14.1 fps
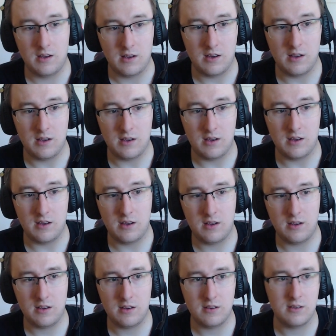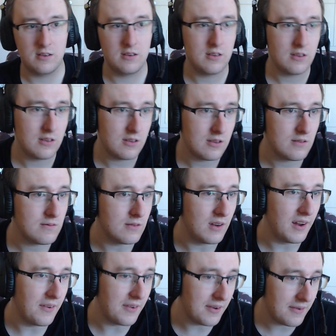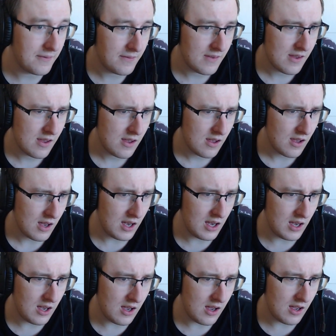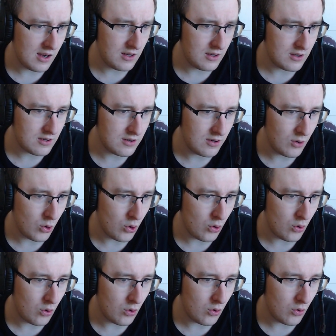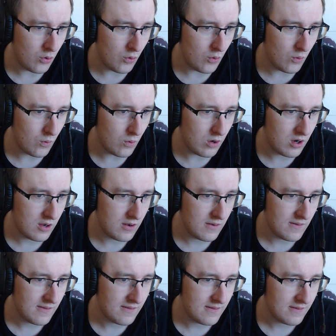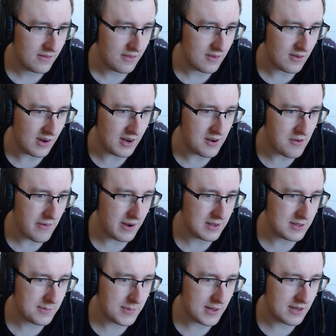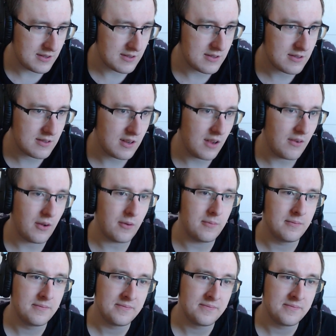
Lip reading: Uh, Whatever. And no render white space. There we go.